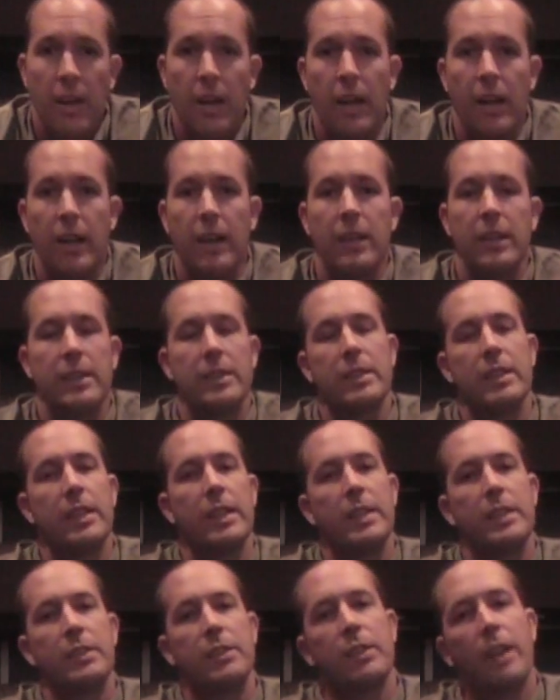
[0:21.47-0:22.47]

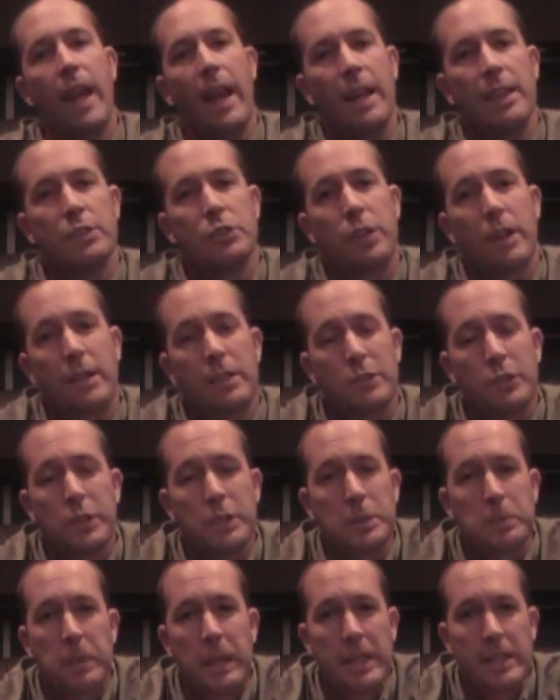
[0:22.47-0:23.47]
It has
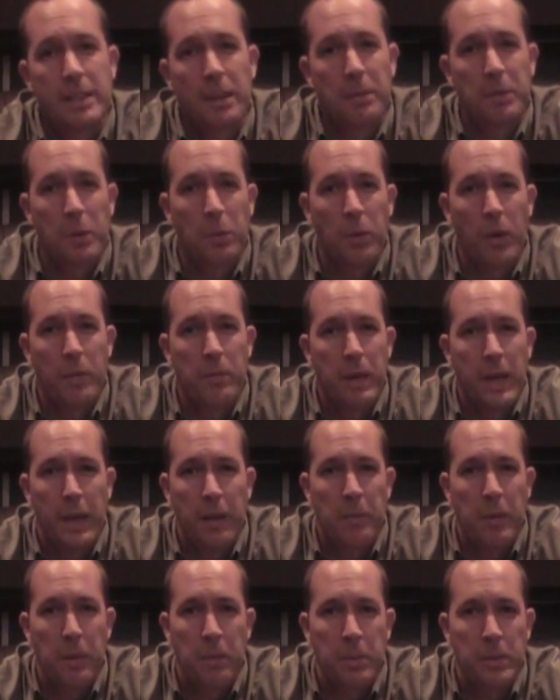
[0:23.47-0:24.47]
transfer speeds up to 1
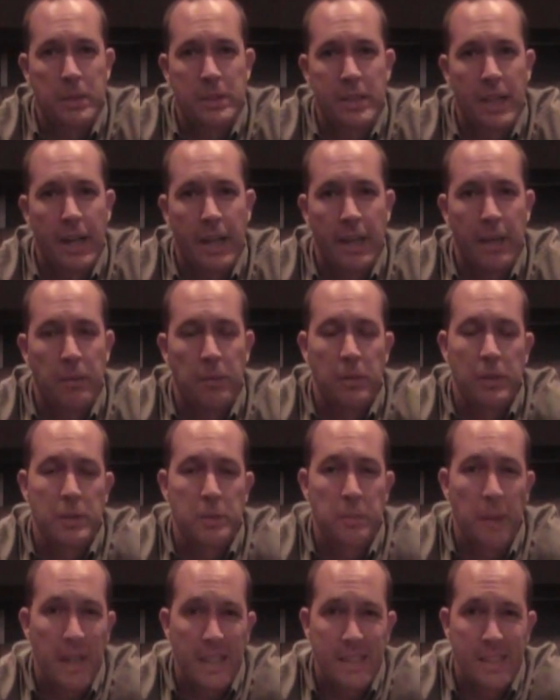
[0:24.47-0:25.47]
megabit per second,
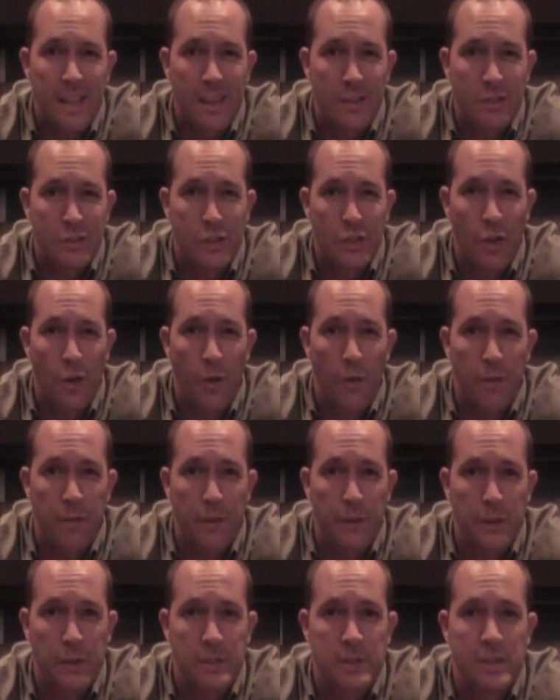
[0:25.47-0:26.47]
which may sound slow at
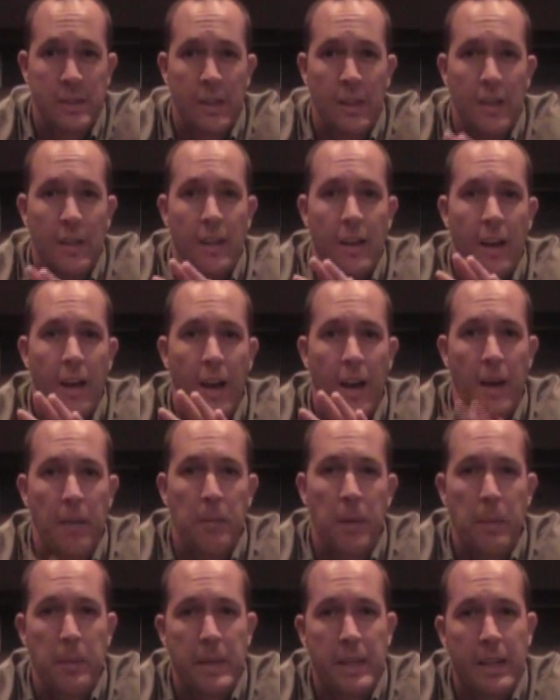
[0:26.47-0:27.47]
first,
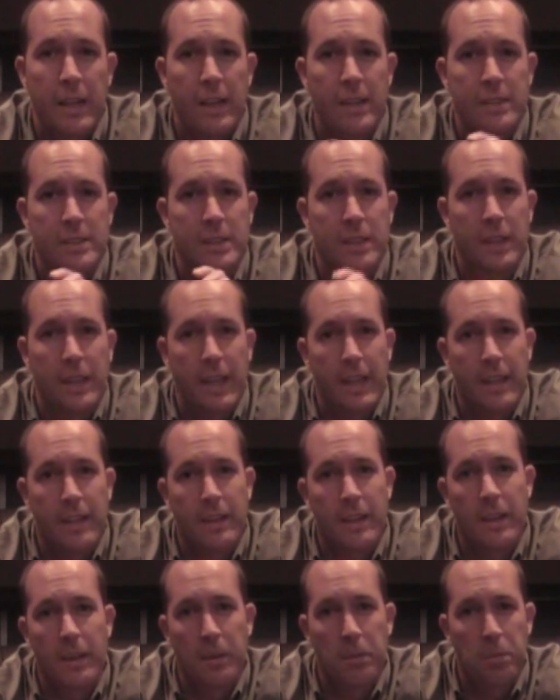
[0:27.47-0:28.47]
but because
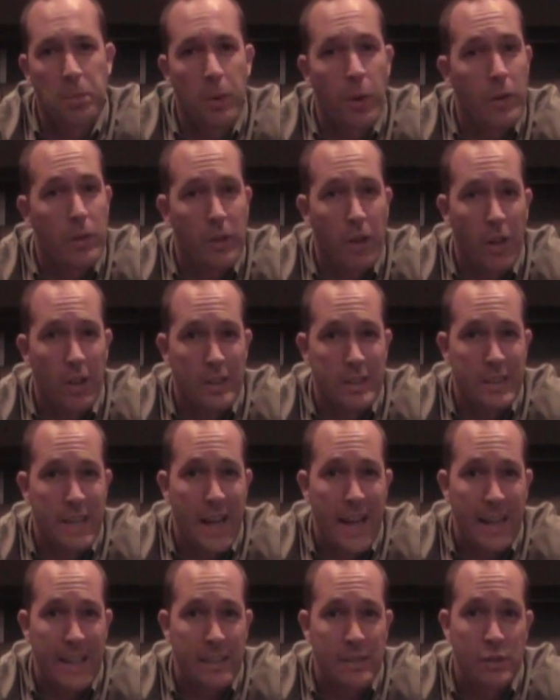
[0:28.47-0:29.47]
the protocol
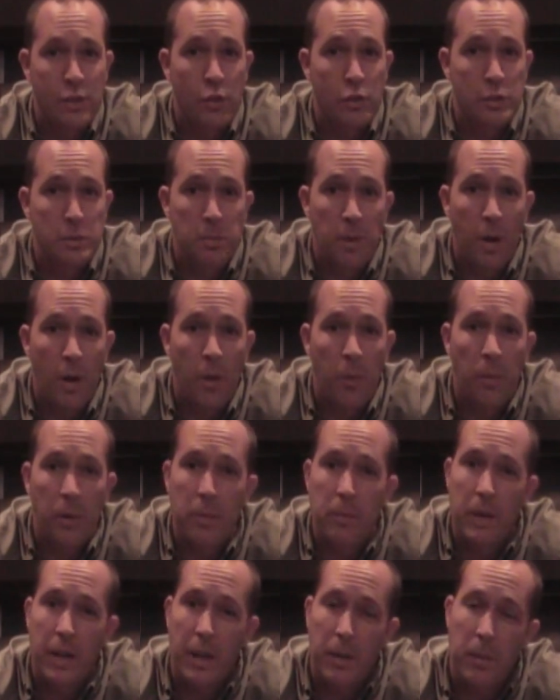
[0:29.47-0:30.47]
stack is so small,
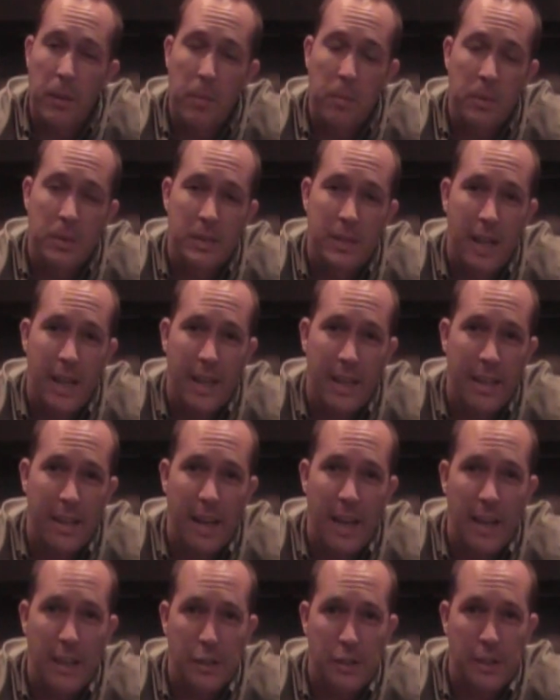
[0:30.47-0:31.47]
1 megabit per
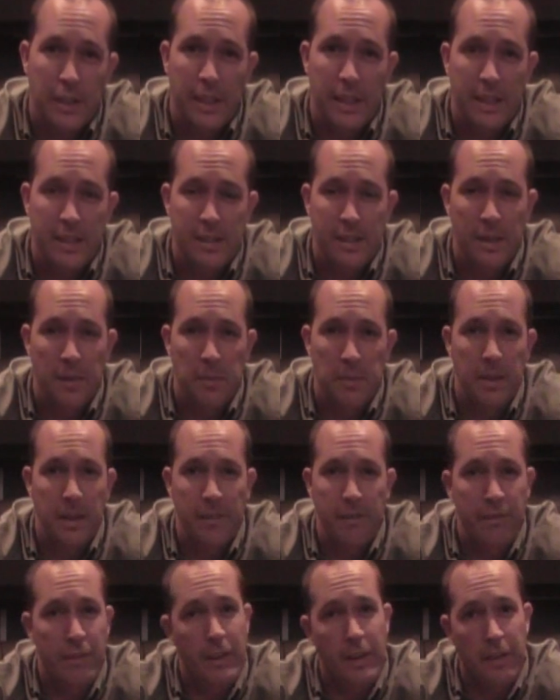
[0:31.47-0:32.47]
second actually ends up
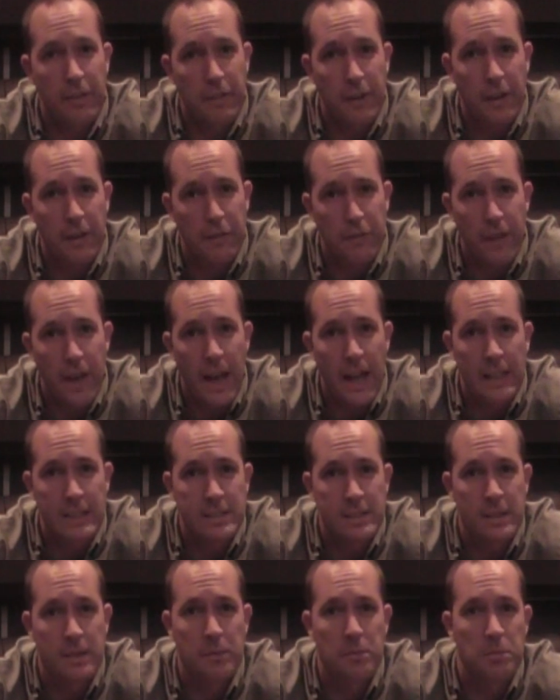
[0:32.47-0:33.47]
being very, very
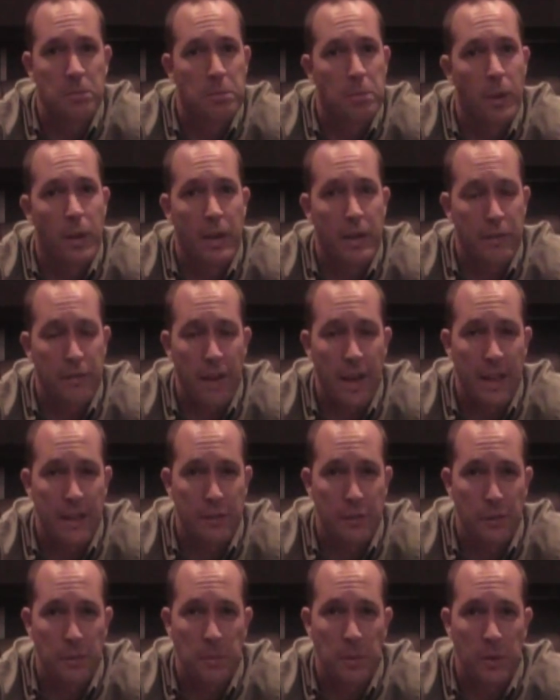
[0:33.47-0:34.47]
fast and plenty
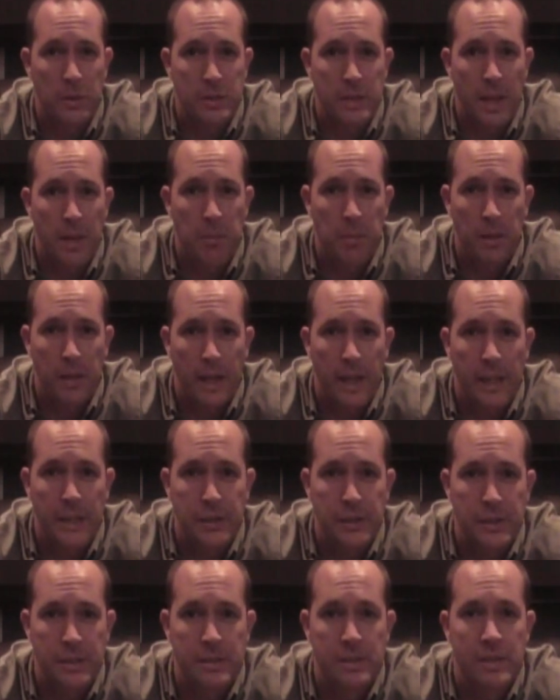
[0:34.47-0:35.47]
fast for most
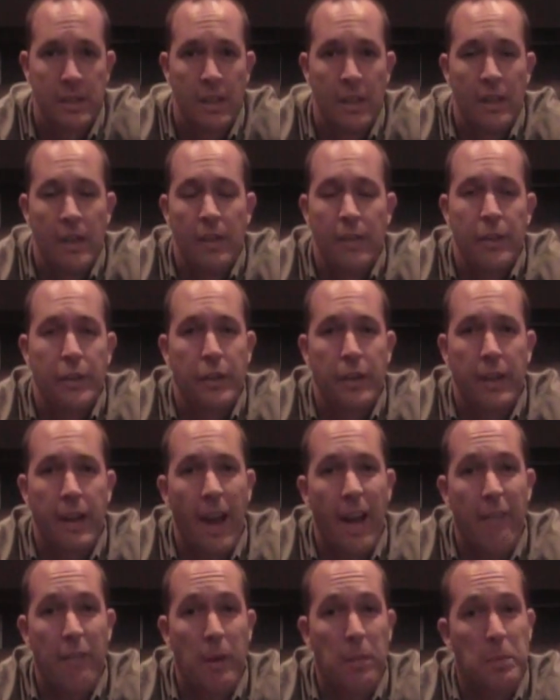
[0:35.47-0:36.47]
applications. You can
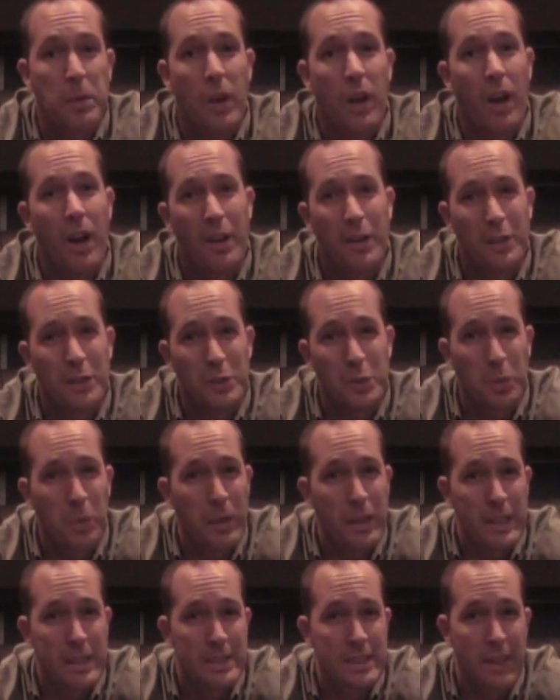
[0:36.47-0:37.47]
have up to
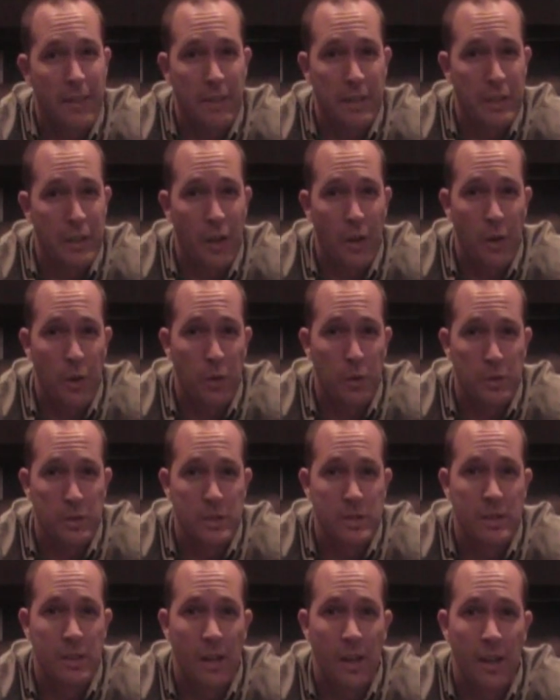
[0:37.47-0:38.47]
127
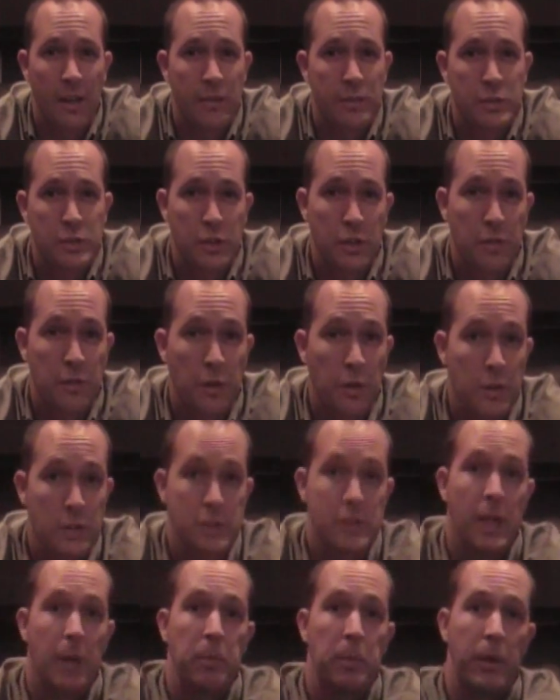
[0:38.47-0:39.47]
nodes of servo or
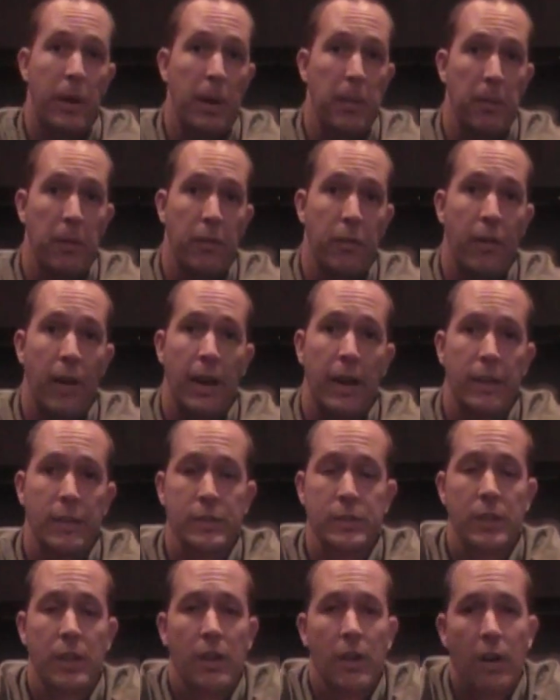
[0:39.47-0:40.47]
stepper
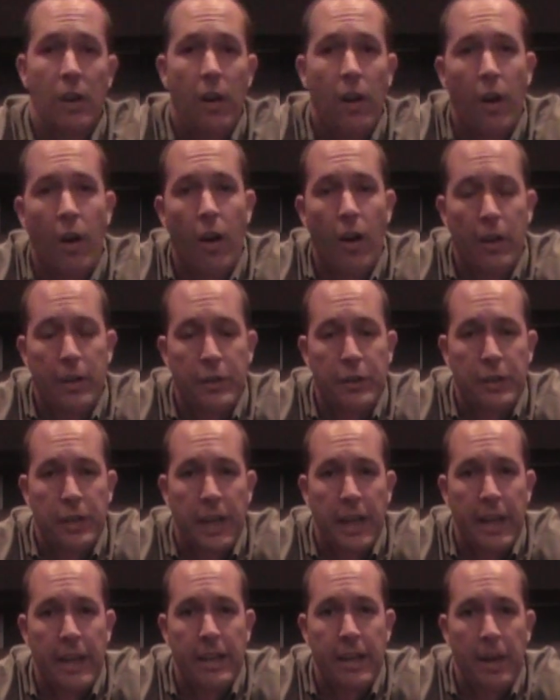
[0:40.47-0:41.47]
amplifiers on your
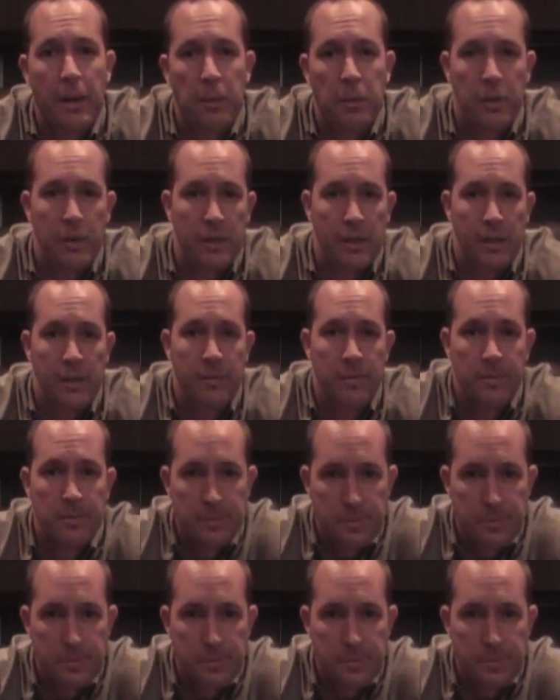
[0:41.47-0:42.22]
CAN network.